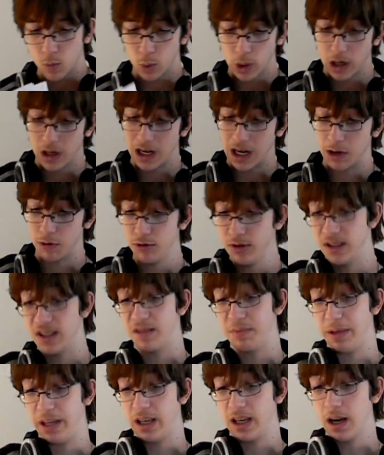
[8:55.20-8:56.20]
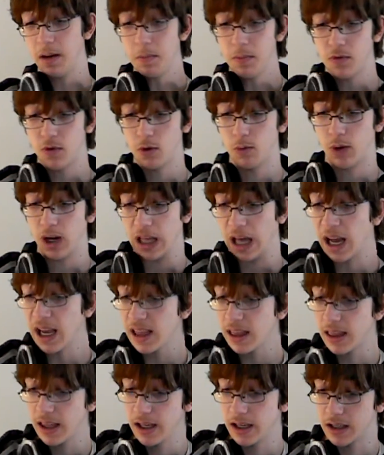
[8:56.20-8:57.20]
Well, I would speak up for what
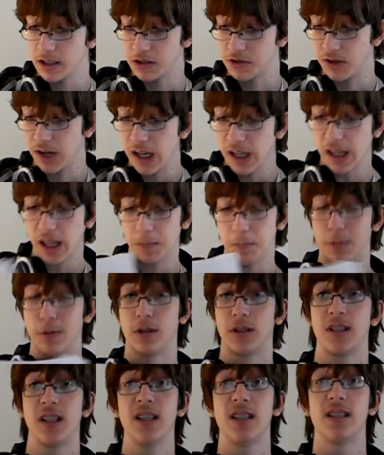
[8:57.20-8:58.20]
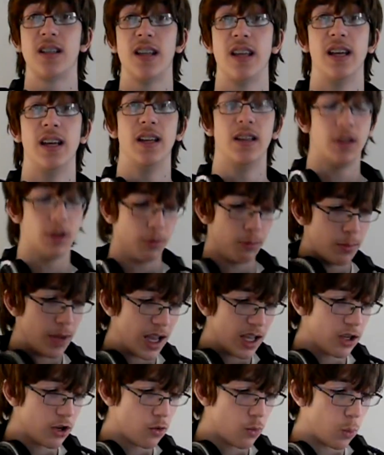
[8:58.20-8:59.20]
I think is right and persist in it no
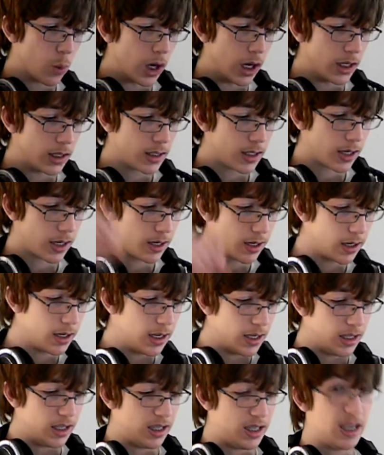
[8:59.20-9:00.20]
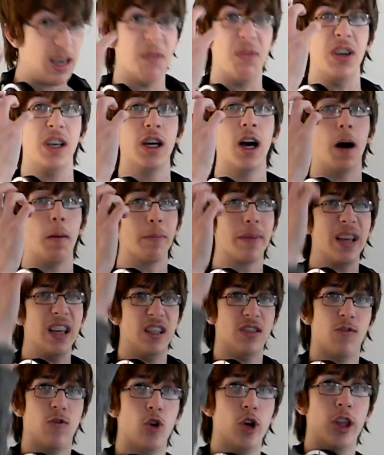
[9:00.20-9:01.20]
matter what. Giving up
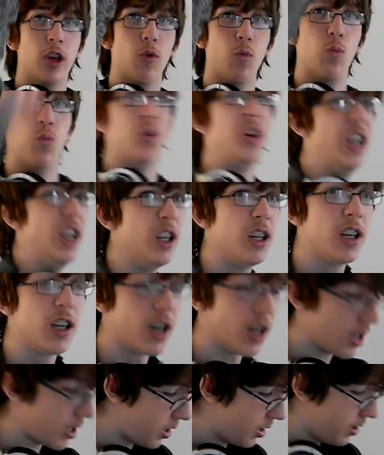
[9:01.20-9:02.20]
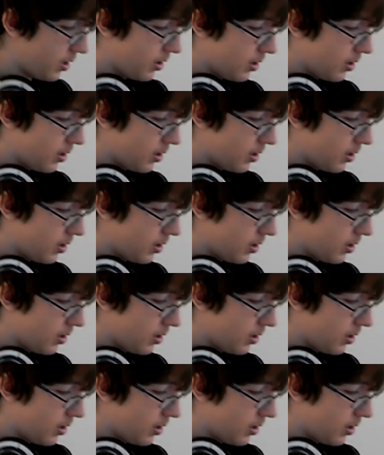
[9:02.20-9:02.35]
is for the weak.